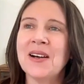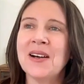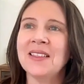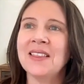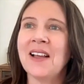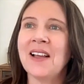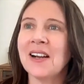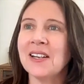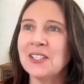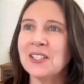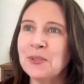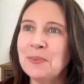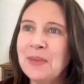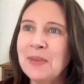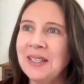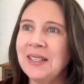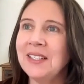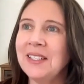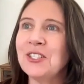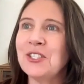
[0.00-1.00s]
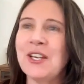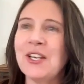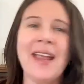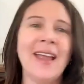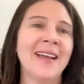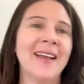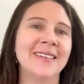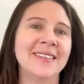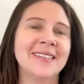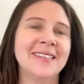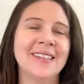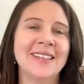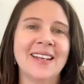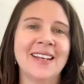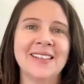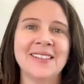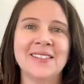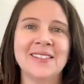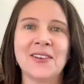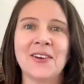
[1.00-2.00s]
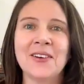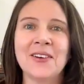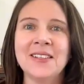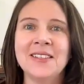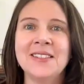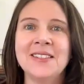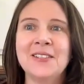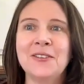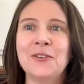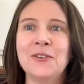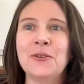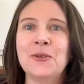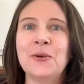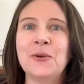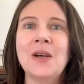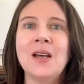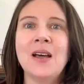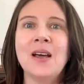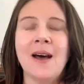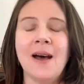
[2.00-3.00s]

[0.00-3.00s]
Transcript: a Lakshmi chant, and I started to